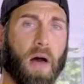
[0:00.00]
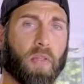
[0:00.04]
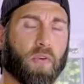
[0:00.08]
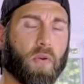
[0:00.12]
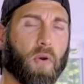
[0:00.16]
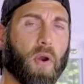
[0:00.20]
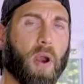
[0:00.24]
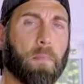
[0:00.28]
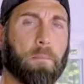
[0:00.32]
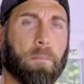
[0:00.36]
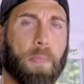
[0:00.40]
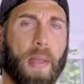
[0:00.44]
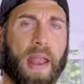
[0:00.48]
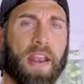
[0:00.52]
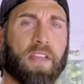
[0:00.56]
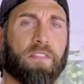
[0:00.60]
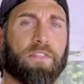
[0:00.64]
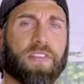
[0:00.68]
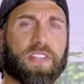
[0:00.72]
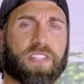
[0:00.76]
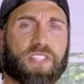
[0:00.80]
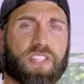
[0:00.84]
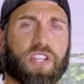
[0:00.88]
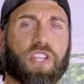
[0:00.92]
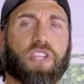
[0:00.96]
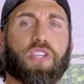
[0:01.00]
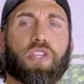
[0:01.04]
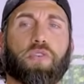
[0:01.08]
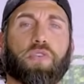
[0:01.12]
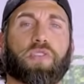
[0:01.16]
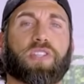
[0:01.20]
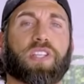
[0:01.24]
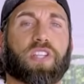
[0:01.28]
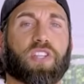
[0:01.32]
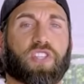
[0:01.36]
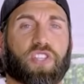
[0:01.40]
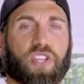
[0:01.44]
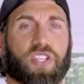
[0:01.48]
there are benefits to
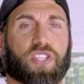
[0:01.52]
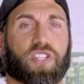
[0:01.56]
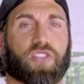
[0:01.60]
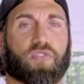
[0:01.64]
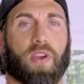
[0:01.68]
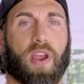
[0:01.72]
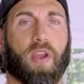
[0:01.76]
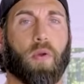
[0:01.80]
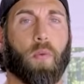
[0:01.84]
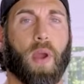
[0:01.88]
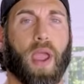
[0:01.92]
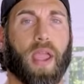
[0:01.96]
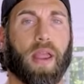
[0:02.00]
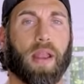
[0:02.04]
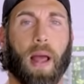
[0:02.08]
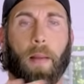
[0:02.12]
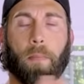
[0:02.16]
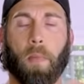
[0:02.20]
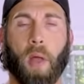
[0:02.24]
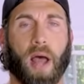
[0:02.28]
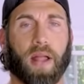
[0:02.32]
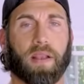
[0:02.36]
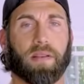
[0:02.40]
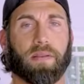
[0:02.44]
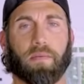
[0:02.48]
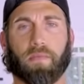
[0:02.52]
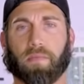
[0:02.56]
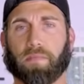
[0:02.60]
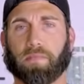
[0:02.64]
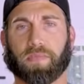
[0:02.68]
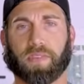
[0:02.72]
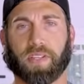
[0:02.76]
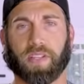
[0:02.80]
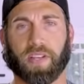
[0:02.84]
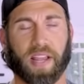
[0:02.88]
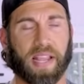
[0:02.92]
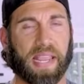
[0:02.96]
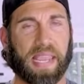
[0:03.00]
using just straight weight. I'm not
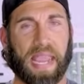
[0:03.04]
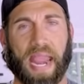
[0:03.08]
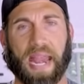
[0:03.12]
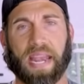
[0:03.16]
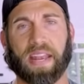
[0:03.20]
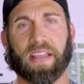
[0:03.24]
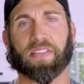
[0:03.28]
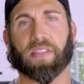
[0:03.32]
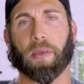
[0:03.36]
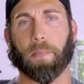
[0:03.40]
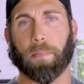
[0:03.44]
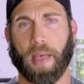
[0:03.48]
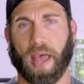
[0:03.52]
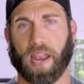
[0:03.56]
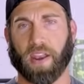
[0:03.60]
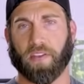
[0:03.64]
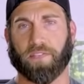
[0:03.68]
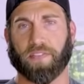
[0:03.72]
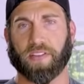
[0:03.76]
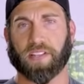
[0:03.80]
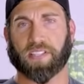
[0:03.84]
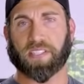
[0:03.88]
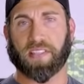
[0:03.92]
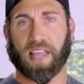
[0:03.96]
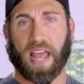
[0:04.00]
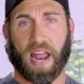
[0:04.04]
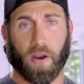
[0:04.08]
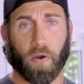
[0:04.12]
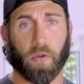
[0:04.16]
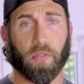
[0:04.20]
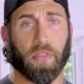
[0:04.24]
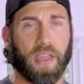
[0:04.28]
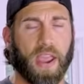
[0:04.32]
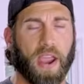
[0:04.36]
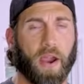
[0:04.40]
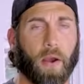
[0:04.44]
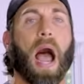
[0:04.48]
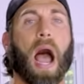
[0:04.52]
negating the benefits that are
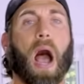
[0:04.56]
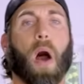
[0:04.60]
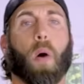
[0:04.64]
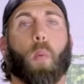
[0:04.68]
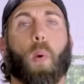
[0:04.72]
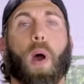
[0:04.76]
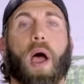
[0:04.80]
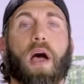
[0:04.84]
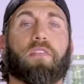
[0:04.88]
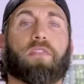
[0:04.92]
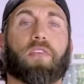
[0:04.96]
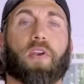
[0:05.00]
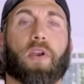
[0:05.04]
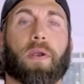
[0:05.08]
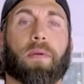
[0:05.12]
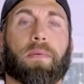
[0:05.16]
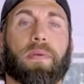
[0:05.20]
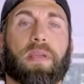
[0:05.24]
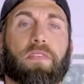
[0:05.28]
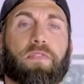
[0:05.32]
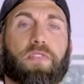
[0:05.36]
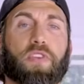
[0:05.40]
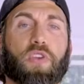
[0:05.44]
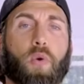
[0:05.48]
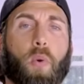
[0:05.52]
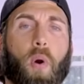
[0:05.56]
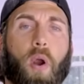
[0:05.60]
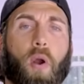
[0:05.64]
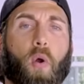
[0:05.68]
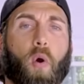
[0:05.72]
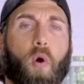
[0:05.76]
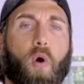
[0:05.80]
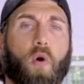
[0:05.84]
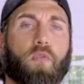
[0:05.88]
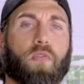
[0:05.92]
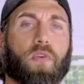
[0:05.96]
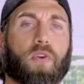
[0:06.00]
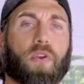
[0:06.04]
there. However, if you are
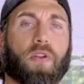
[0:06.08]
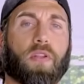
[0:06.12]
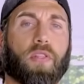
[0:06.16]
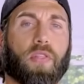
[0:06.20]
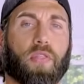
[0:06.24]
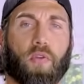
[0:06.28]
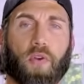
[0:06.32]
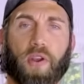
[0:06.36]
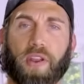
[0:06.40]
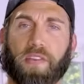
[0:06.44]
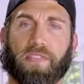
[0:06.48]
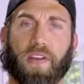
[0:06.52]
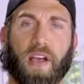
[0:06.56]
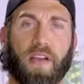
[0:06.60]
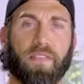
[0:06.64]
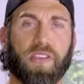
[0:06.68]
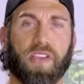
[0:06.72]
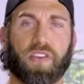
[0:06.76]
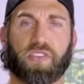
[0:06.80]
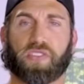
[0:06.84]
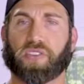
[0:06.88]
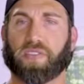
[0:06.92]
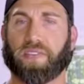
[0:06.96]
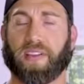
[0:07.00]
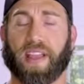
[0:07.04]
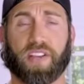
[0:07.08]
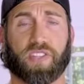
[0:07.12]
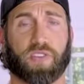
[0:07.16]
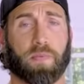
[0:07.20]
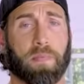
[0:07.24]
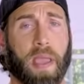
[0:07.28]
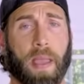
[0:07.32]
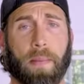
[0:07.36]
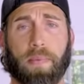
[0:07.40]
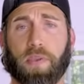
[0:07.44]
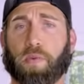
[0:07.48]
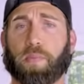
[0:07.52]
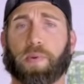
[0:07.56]
over 35 years of age, and
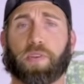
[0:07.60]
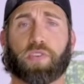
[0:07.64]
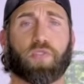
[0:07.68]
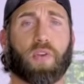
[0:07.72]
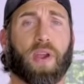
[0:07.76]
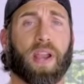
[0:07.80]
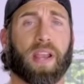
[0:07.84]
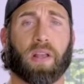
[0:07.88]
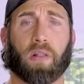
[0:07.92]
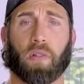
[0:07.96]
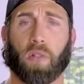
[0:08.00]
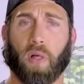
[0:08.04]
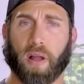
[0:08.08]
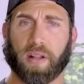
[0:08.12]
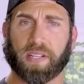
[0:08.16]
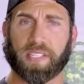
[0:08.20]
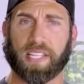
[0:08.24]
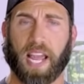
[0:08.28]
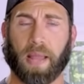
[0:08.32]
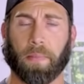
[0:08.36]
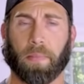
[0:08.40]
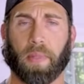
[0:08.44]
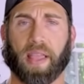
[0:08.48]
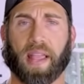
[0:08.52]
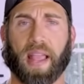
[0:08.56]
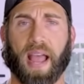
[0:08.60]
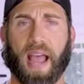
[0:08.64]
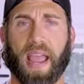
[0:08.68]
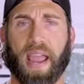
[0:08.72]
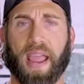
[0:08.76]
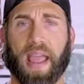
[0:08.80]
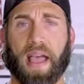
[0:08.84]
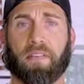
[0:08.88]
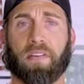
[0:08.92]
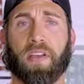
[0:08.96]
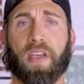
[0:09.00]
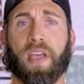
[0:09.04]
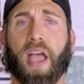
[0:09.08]
maybe you've been training a long time like I
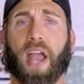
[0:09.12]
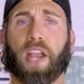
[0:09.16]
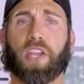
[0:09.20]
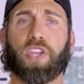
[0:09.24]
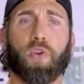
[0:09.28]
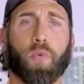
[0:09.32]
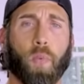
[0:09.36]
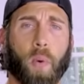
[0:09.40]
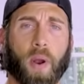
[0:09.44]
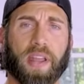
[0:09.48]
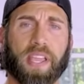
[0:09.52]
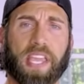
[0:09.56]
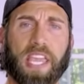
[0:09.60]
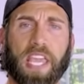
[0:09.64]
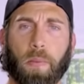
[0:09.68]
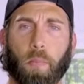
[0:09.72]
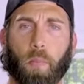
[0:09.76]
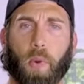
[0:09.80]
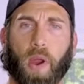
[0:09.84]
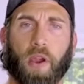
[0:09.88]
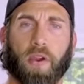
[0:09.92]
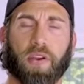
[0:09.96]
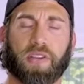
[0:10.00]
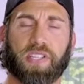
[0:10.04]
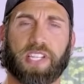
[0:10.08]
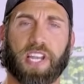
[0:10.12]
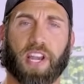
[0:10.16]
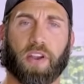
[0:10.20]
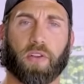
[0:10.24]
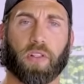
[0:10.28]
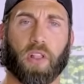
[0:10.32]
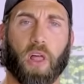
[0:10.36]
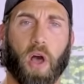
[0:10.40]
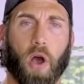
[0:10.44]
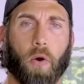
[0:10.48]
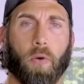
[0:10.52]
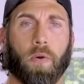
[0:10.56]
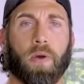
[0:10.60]
have, and you want to keep wear and tear
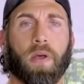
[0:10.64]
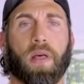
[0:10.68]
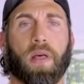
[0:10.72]
low,